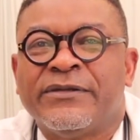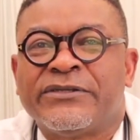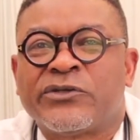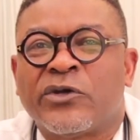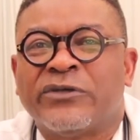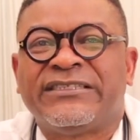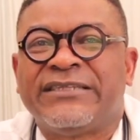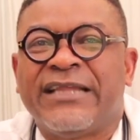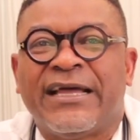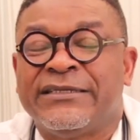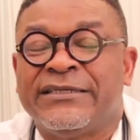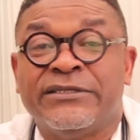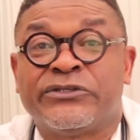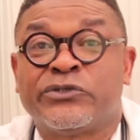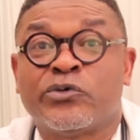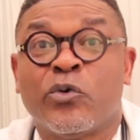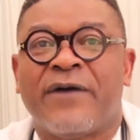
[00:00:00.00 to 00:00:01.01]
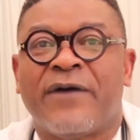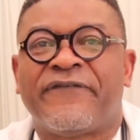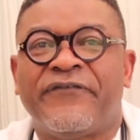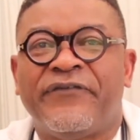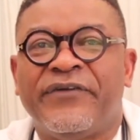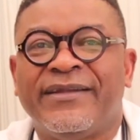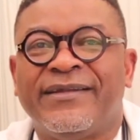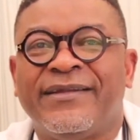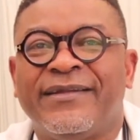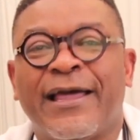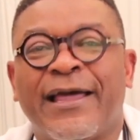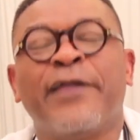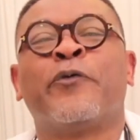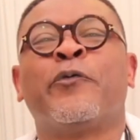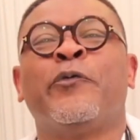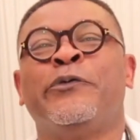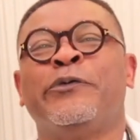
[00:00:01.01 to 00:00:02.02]
such that he's so afraid that
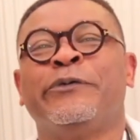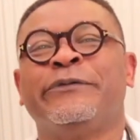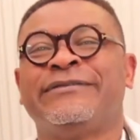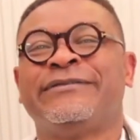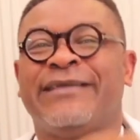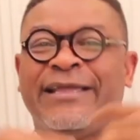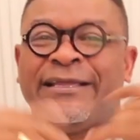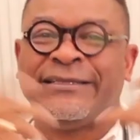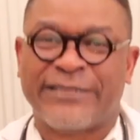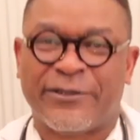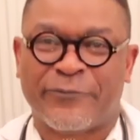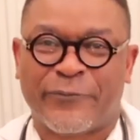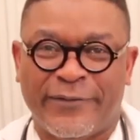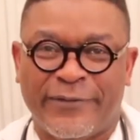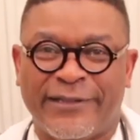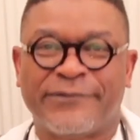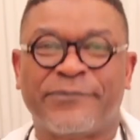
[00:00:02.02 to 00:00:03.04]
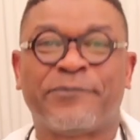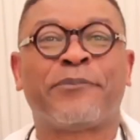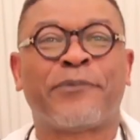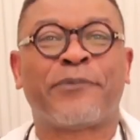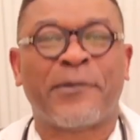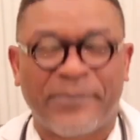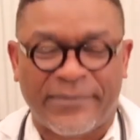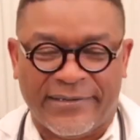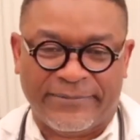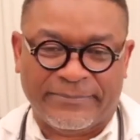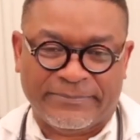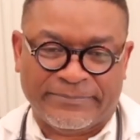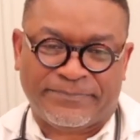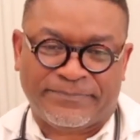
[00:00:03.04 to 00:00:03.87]
he couldn't ejaculate properly.